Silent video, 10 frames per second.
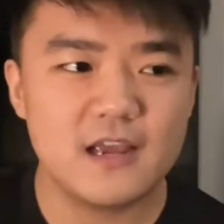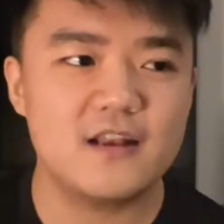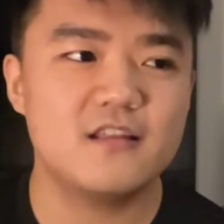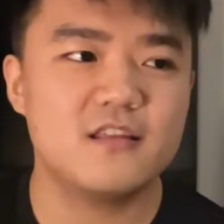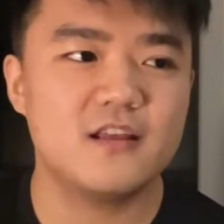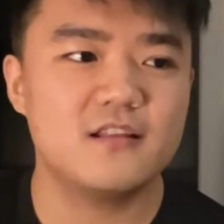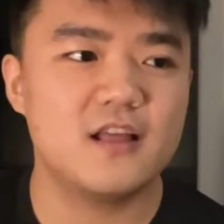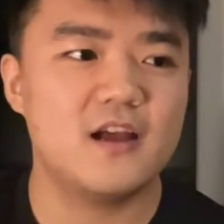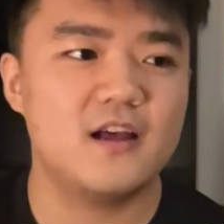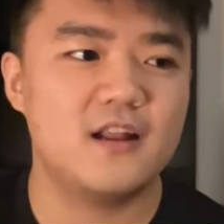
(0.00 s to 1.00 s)
anything
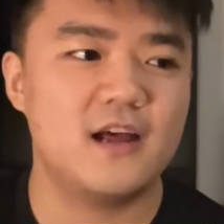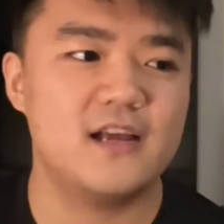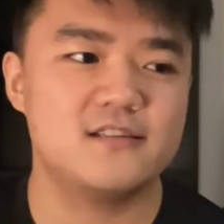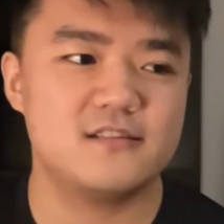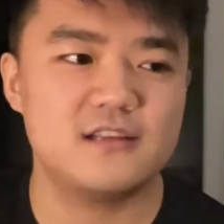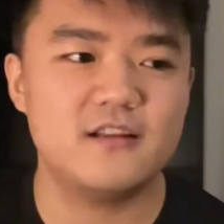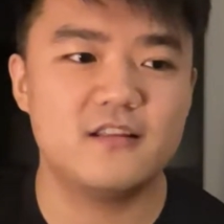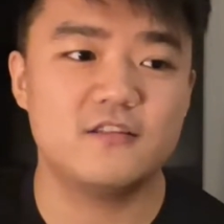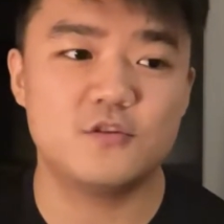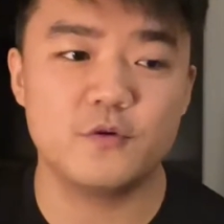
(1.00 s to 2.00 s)
that has
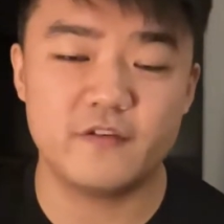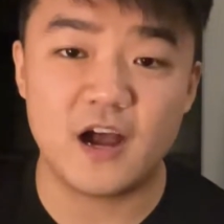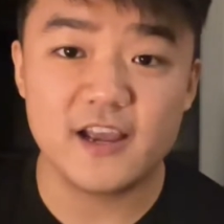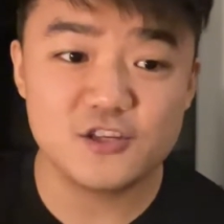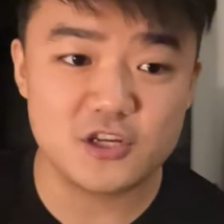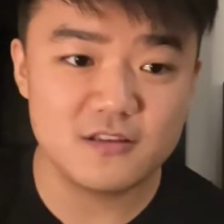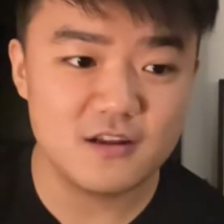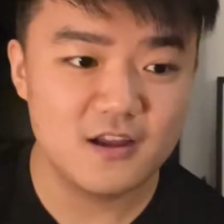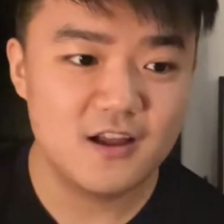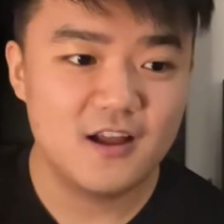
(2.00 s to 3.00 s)
anything to do with hygiene,